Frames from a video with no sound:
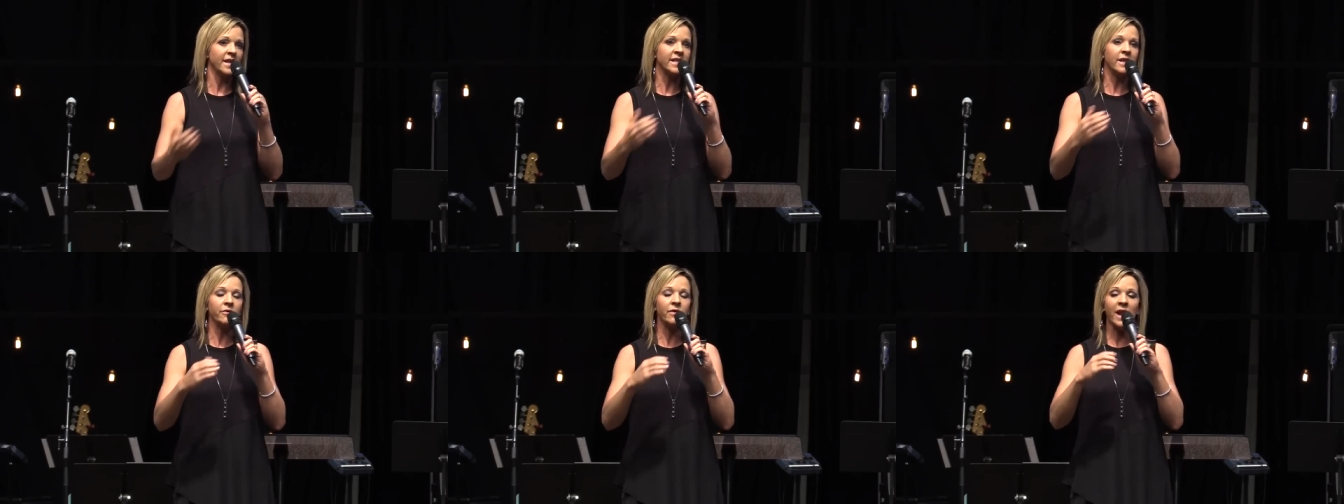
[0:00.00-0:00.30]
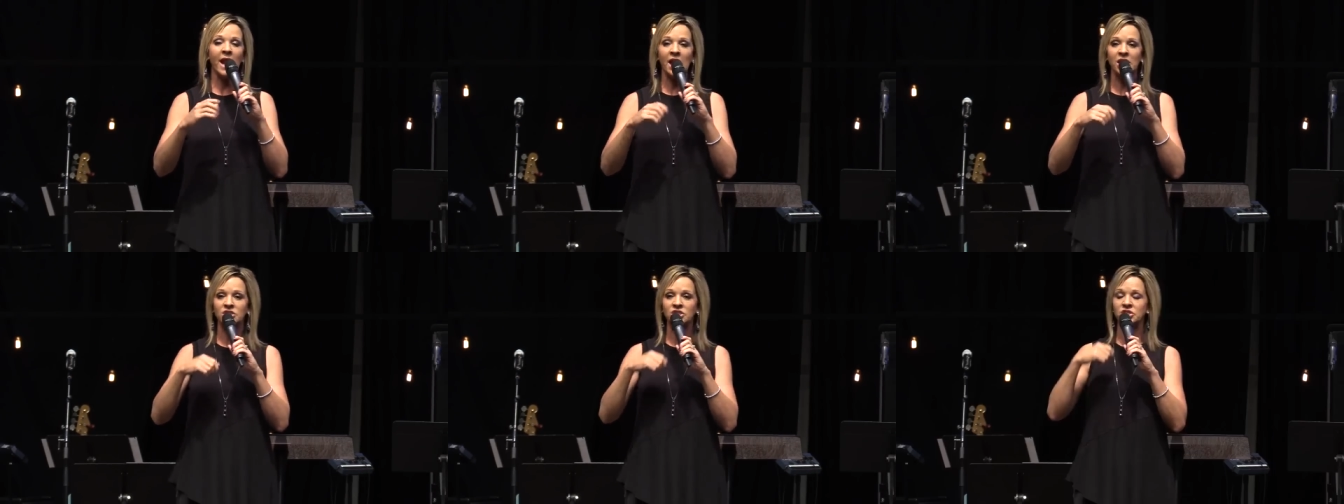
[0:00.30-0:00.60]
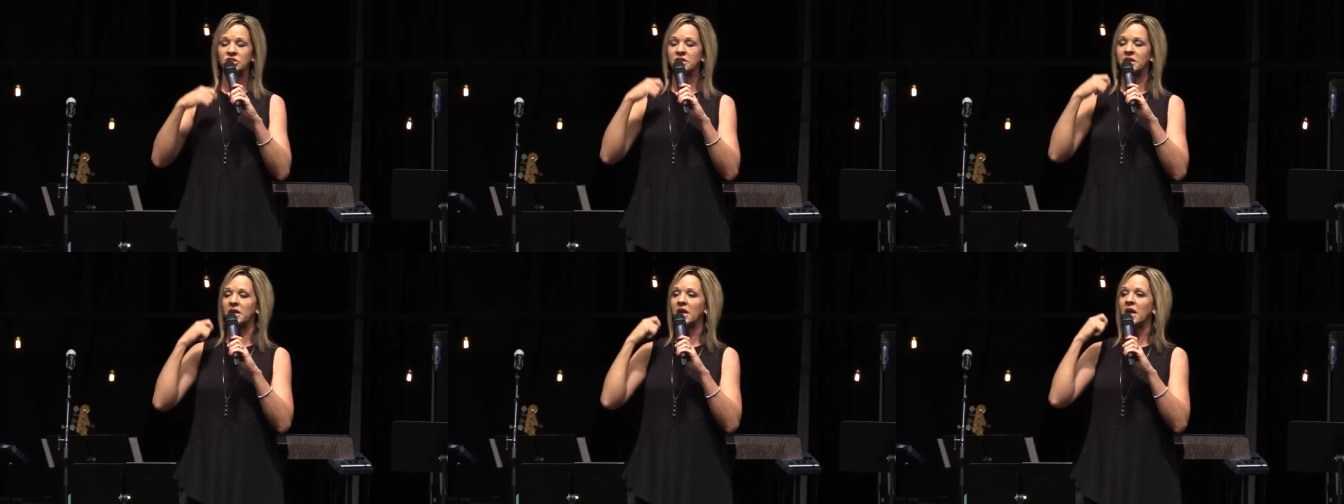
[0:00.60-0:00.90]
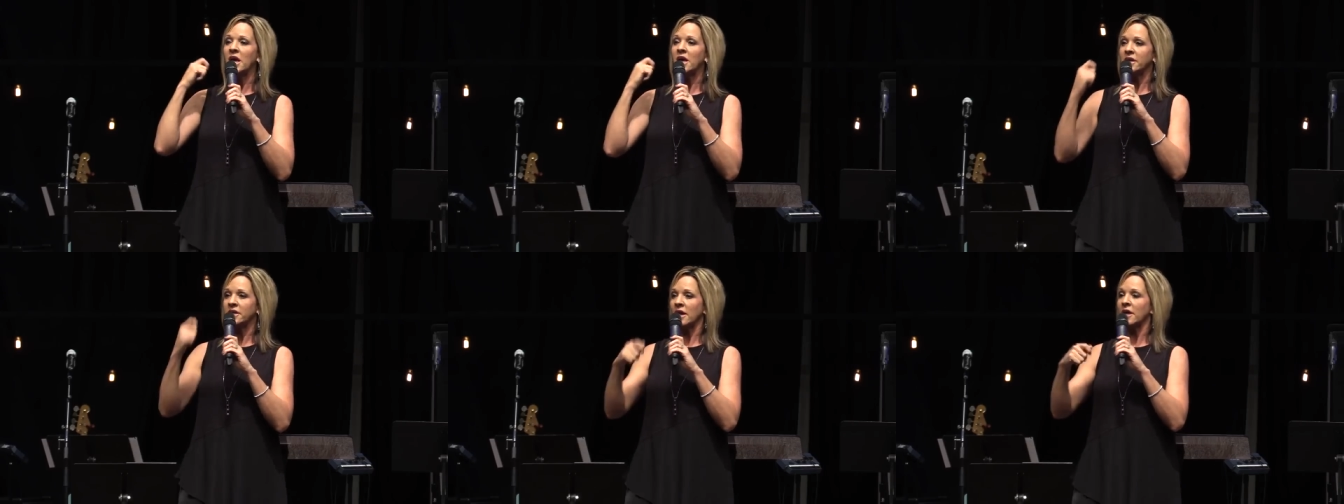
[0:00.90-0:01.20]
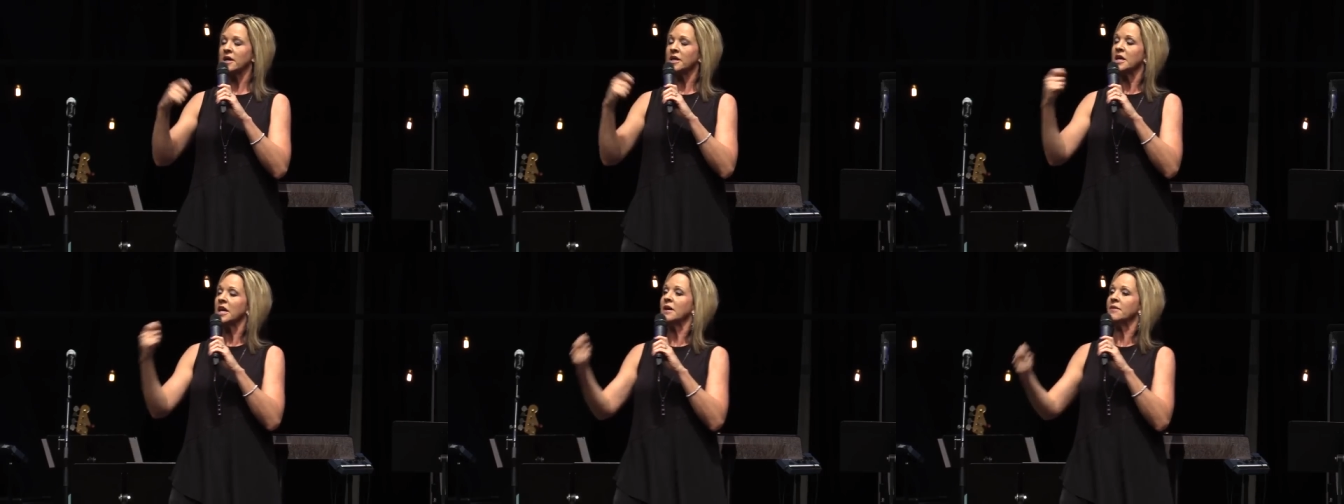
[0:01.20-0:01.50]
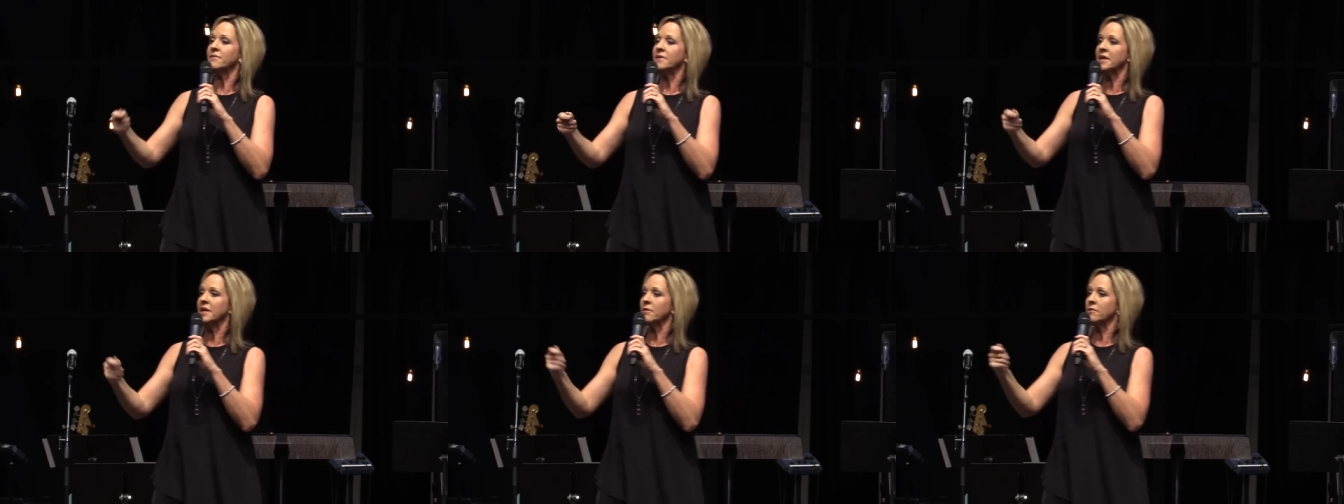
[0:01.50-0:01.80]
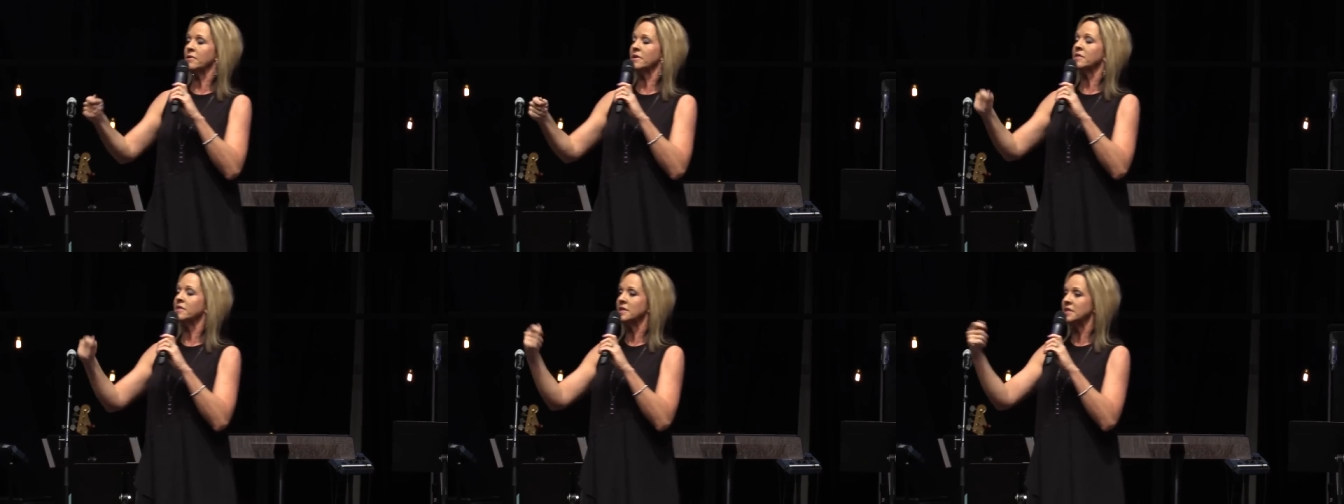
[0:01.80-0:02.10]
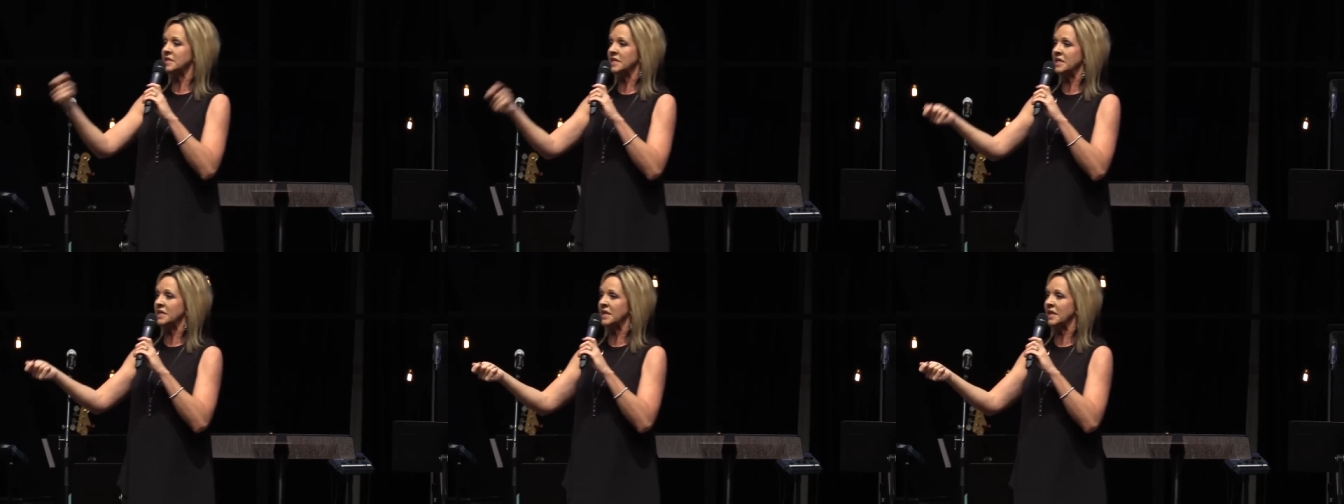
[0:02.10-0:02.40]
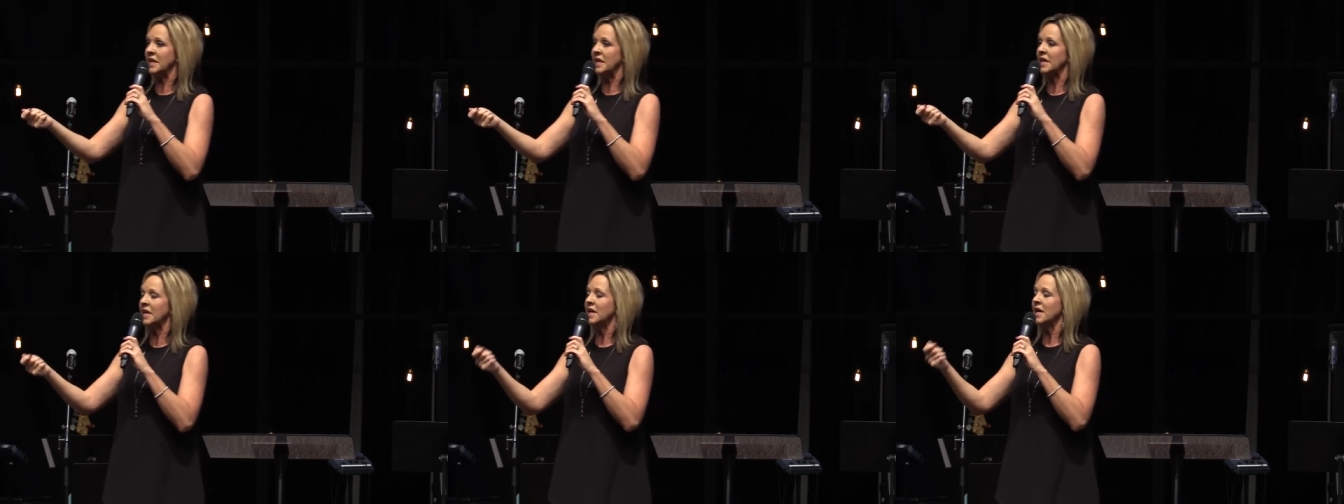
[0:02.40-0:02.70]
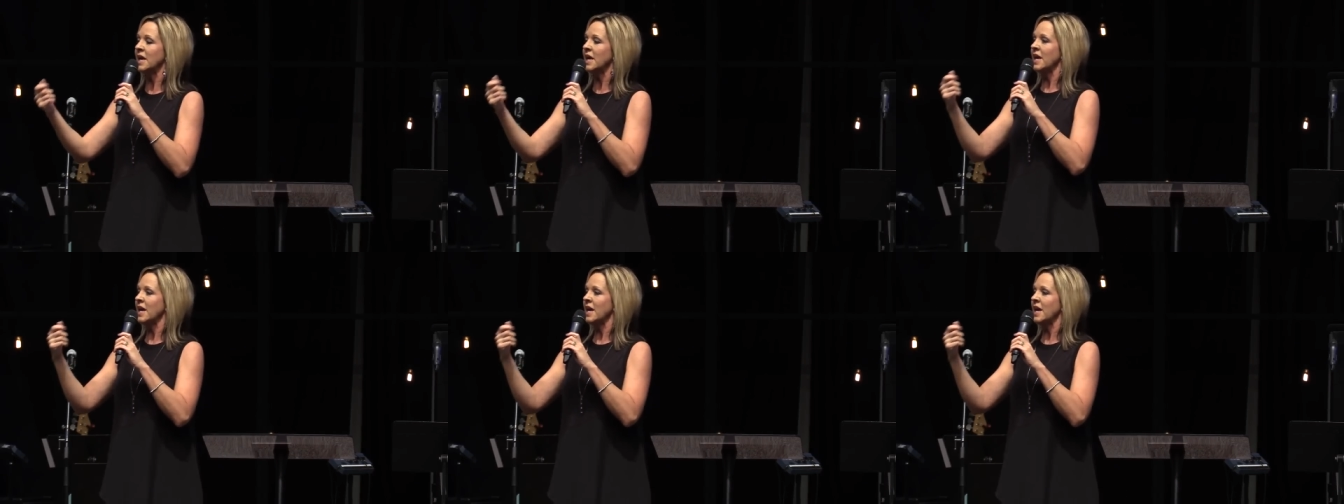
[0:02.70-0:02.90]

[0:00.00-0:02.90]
And they would actually cut covenant with the deity